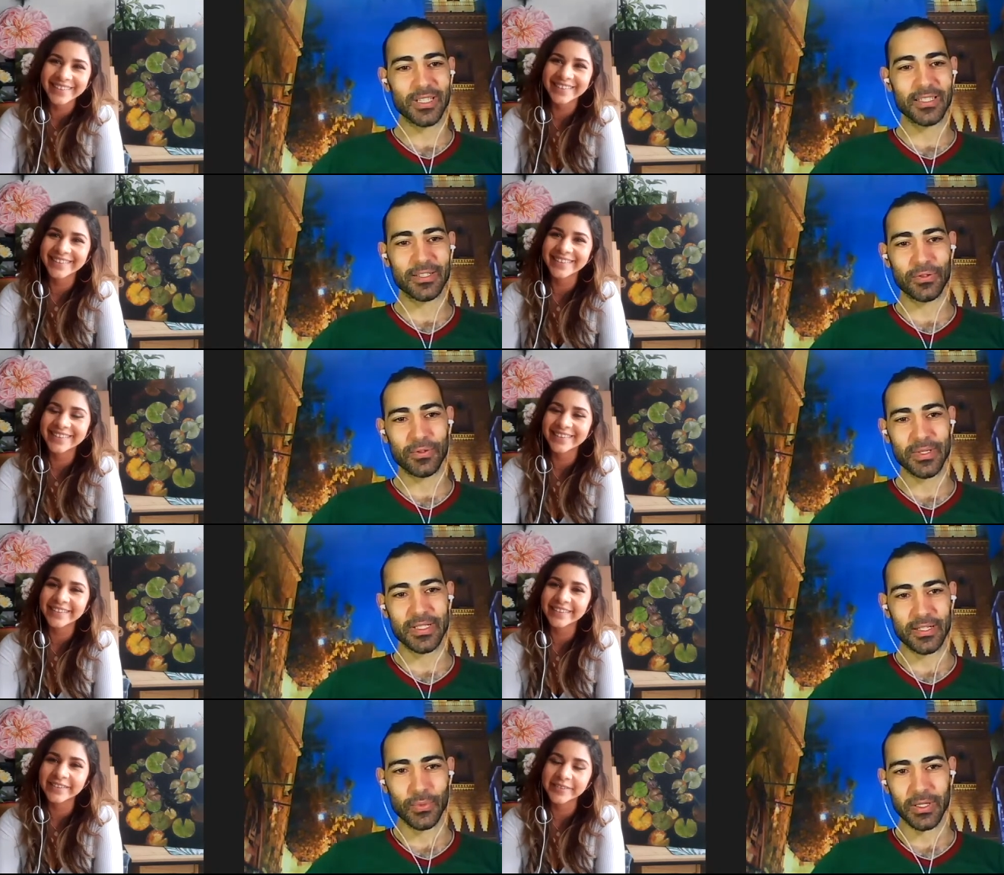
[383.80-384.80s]
Speaker 1: getting to your
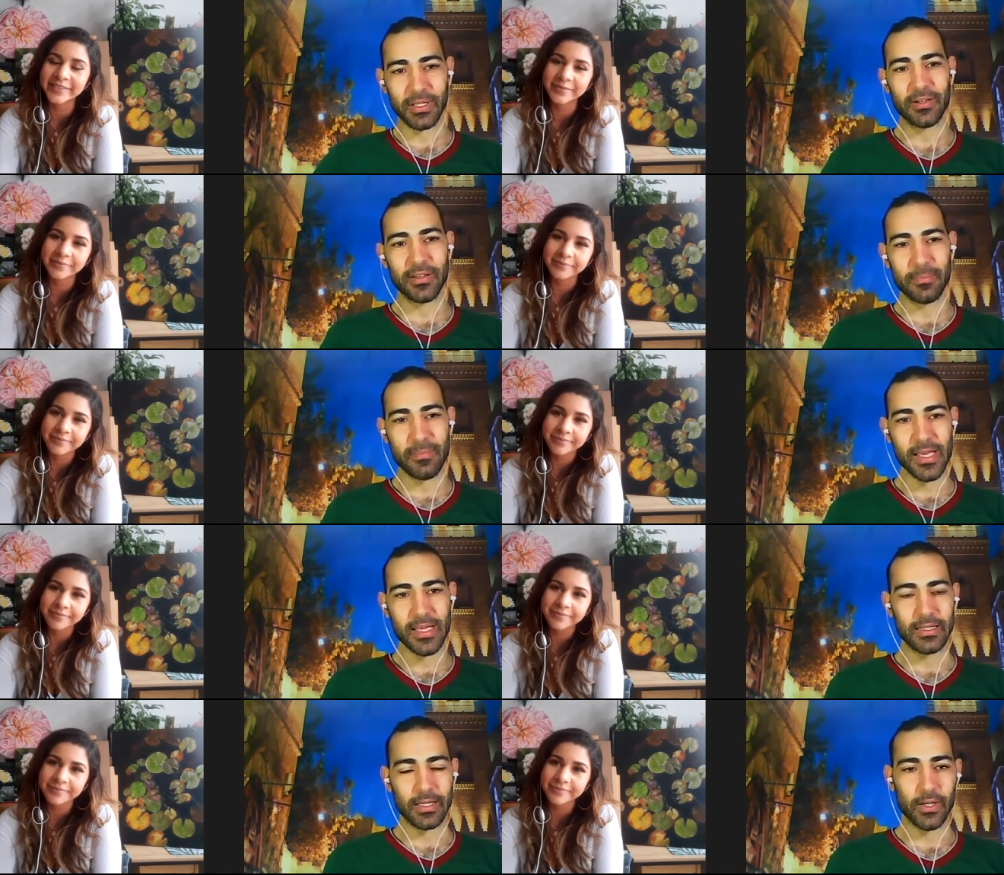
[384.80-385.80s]
business, what are the
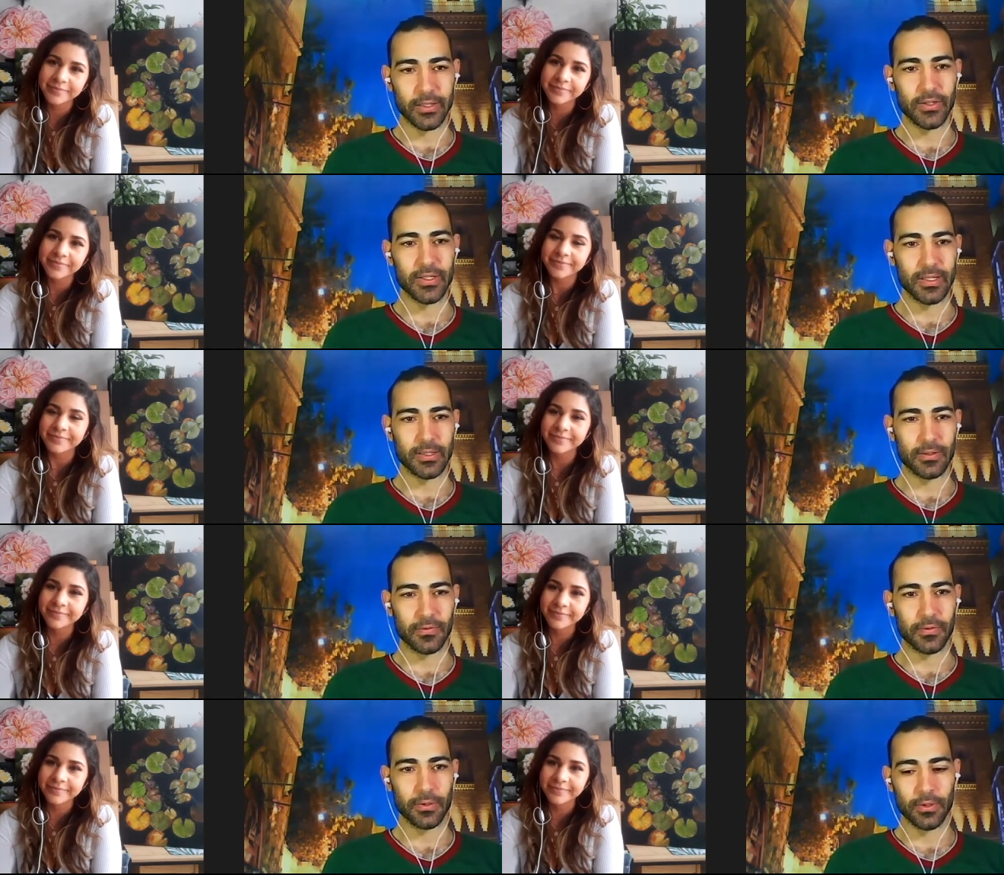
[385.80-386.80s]
main characteristics of
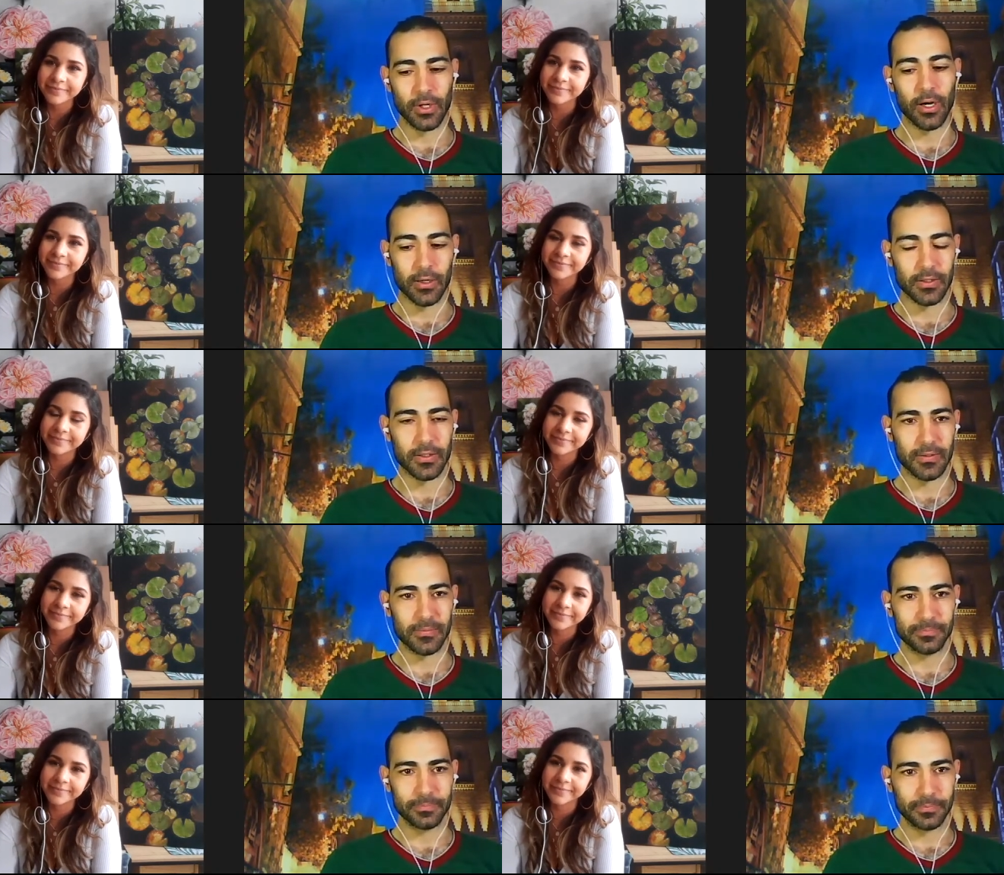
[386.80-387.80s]
your art?
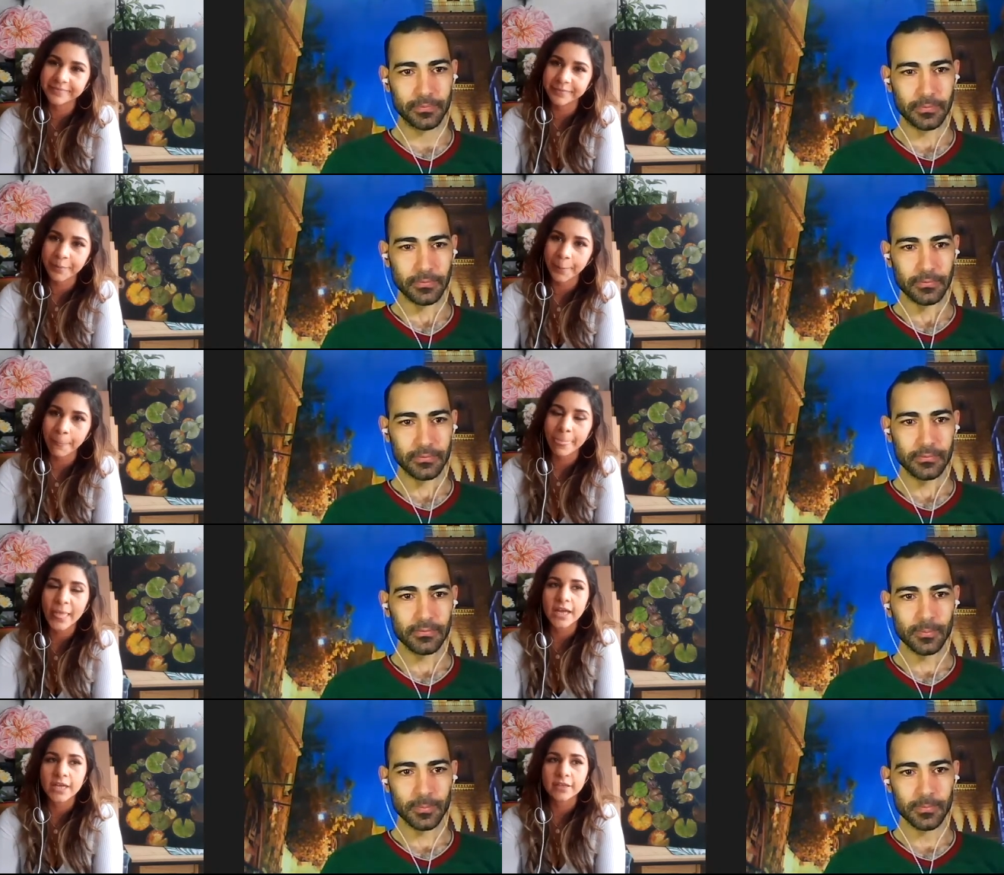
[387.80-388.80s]

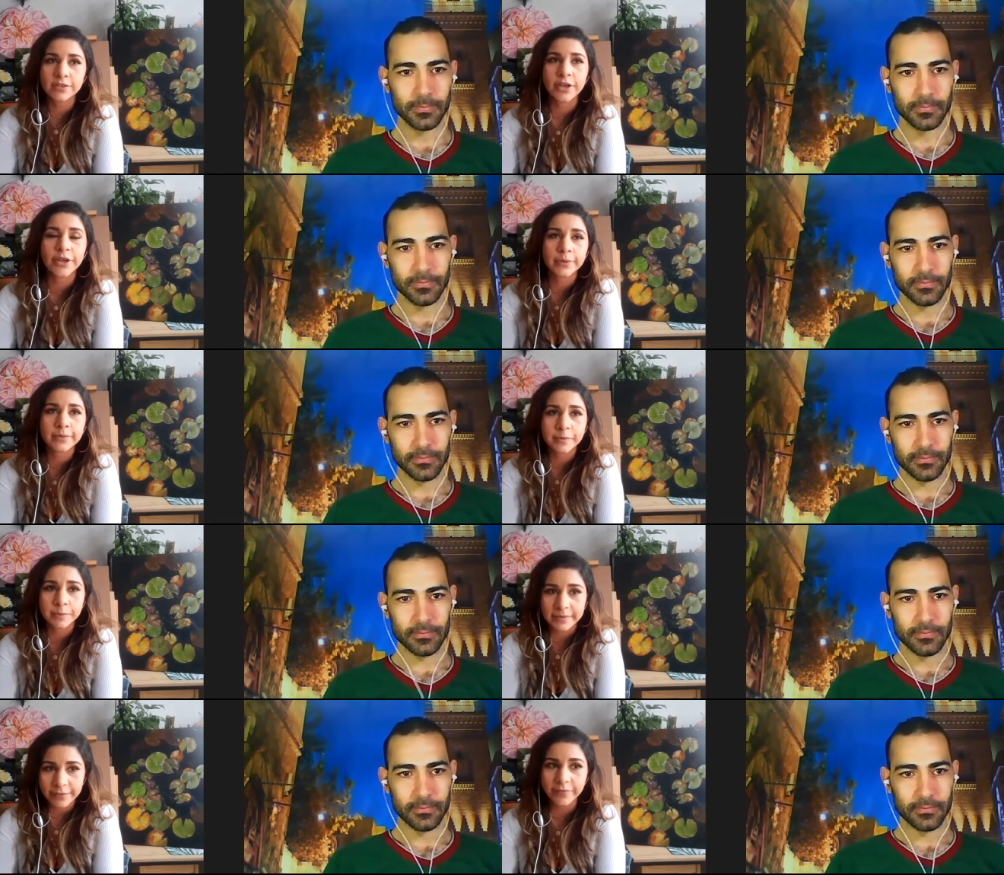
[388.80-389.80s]
Speaker 2: So,
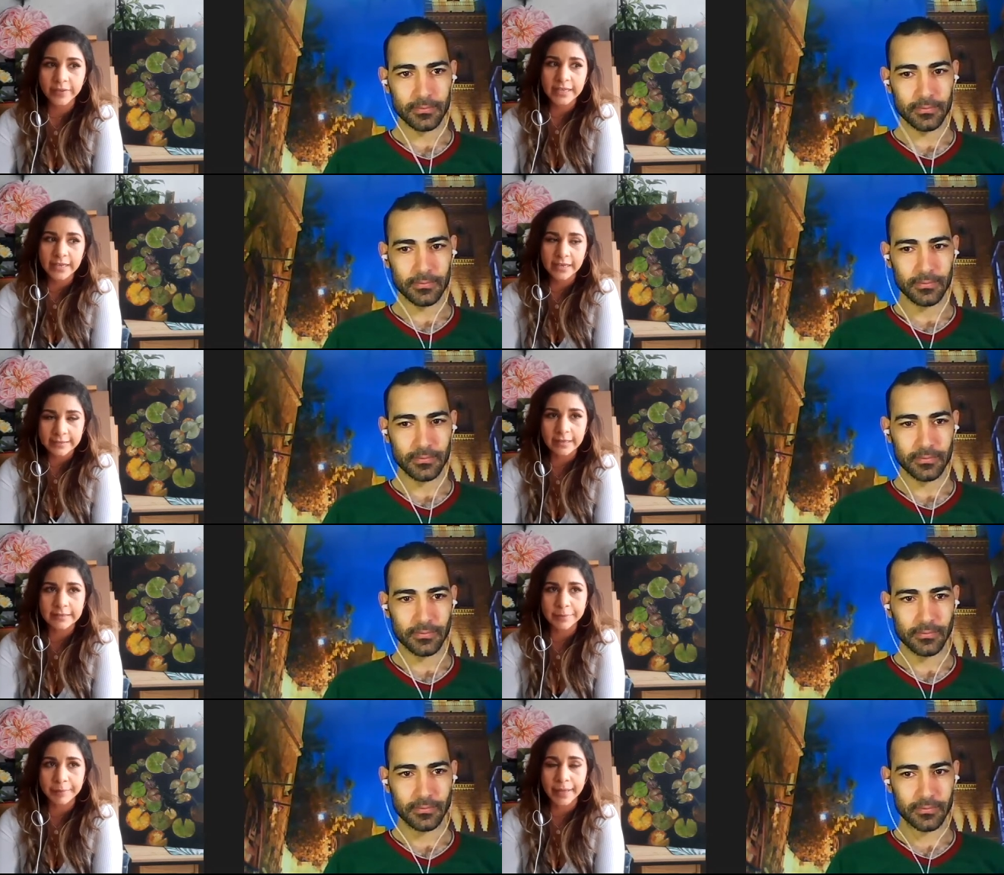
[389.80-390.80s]
specifically, I
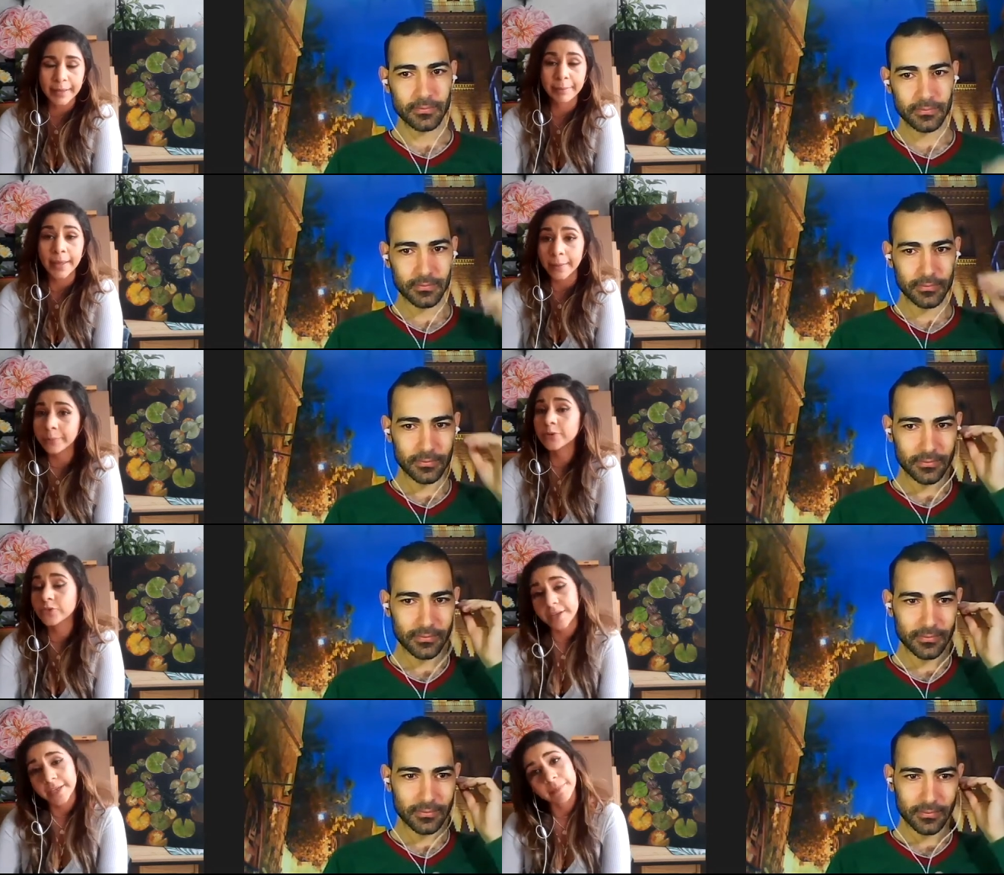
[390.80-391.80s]
started my pet
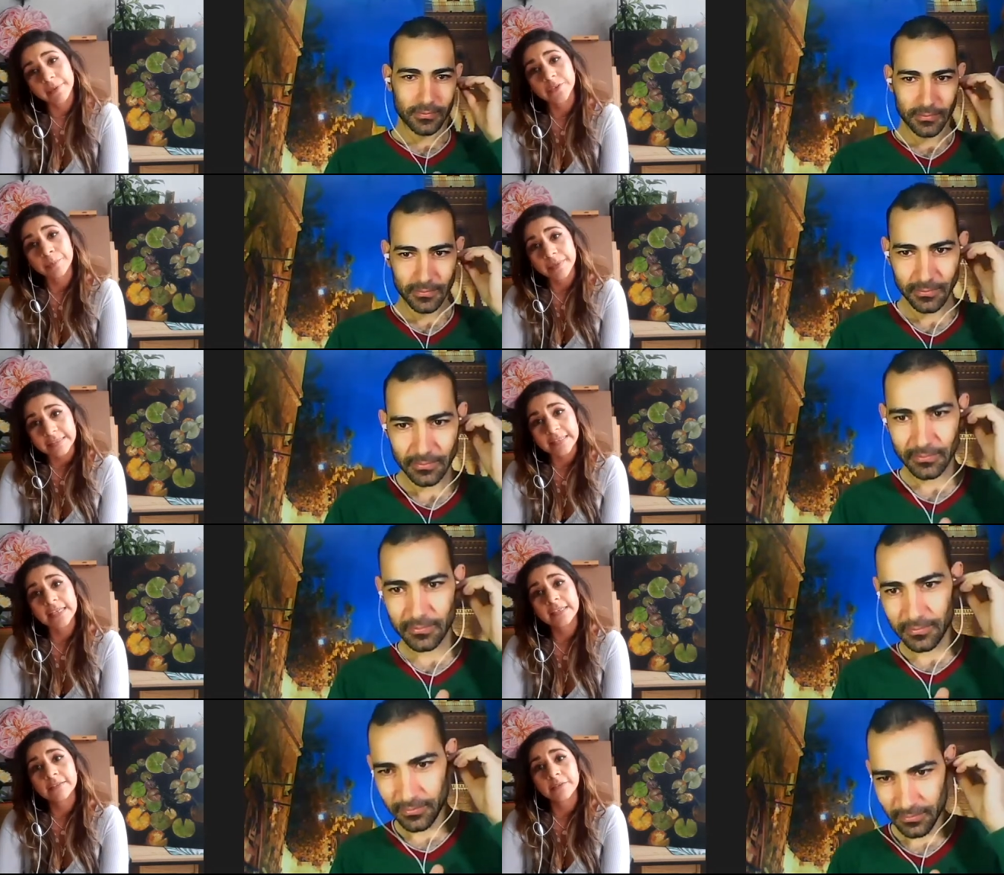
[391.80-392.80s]
portrait commission business
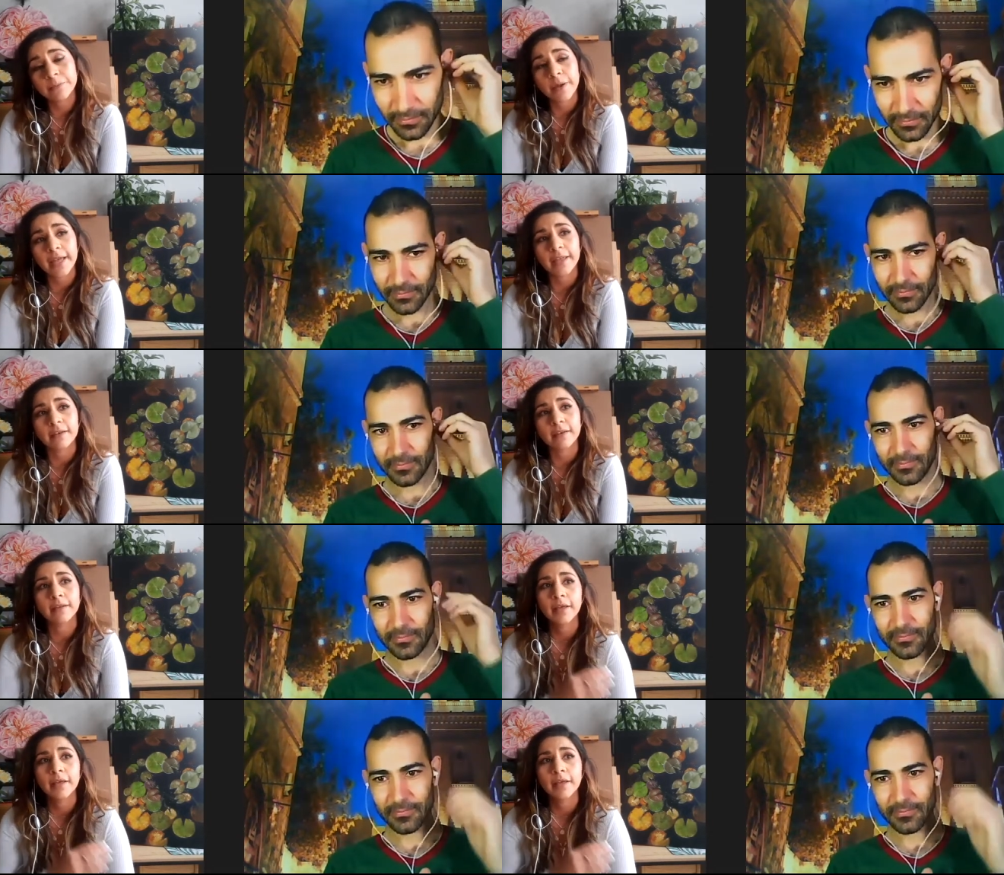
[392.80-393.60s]
when